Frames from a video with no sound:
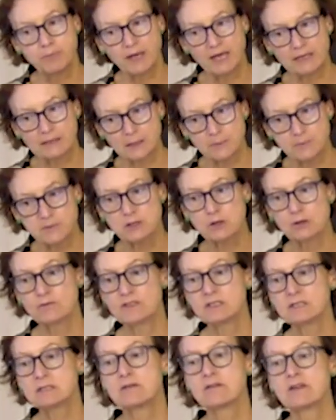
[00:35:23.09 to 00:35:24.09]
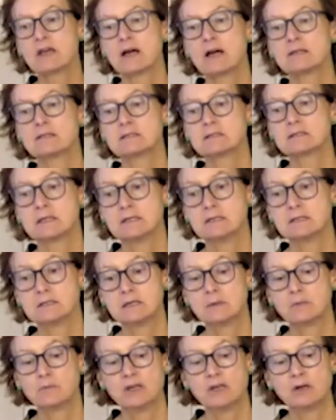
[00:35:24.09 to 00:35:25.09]
pay lip service to the
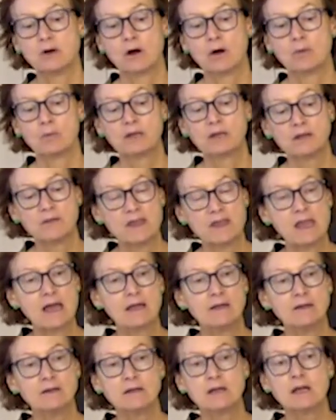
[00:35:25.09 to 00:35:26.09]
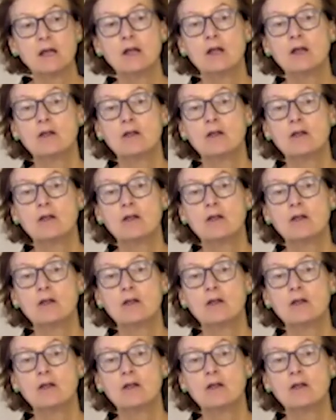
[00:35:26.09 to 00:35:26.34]
ICCPR, but in the end,